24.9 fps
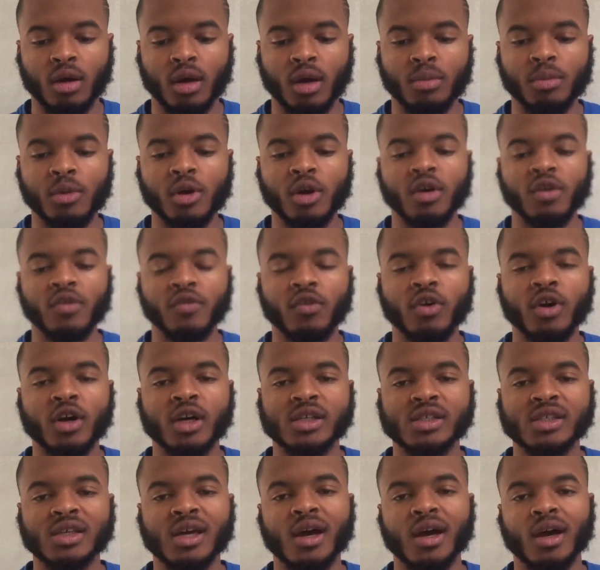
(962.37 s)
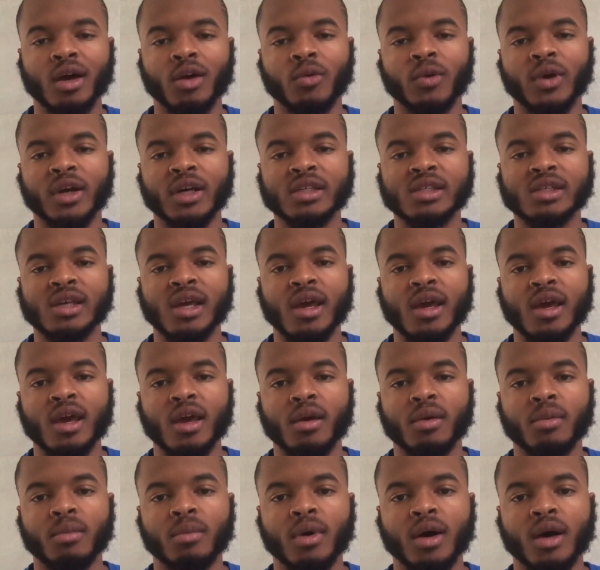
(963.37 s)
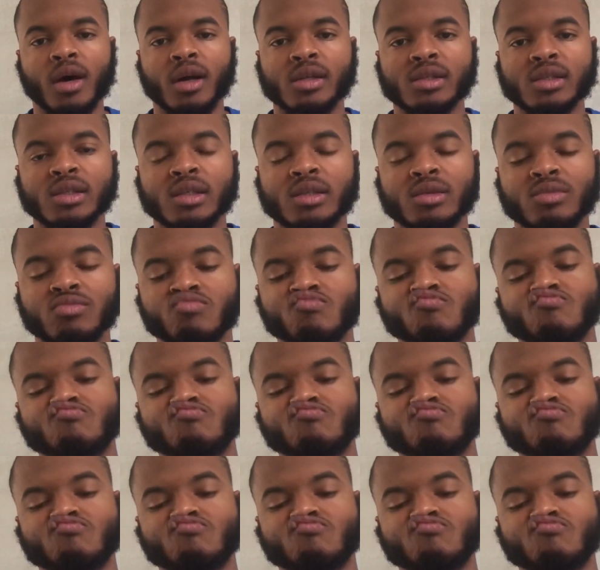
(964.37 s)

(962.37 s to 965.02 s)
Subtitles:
Gonzaga to win this game, honestly.